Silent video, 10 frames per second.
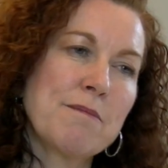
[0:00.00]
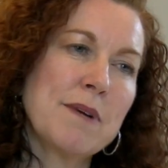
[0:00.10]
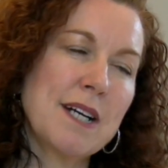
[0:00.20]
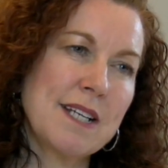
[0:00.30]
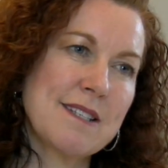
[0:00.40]

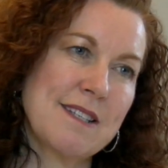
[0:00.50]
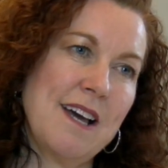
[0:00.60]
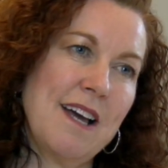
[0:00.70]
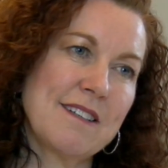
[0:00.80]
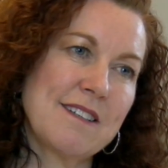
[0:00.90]

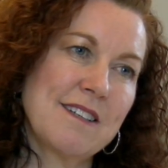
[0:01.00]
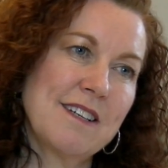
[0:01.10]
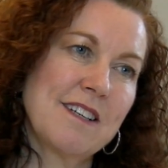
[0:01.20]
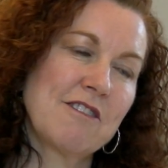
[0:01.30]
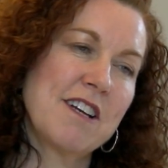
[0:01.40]
mindset,
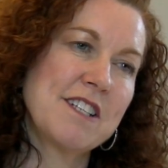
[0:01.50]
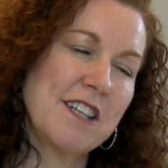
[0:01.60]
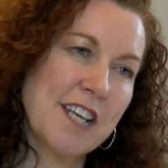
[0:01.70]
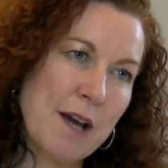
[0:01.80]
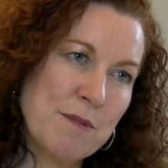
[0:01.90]

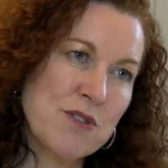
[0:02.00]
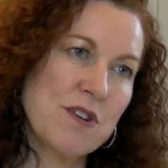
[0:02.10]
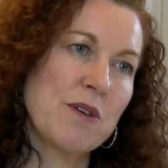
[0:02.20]
creating the chemistry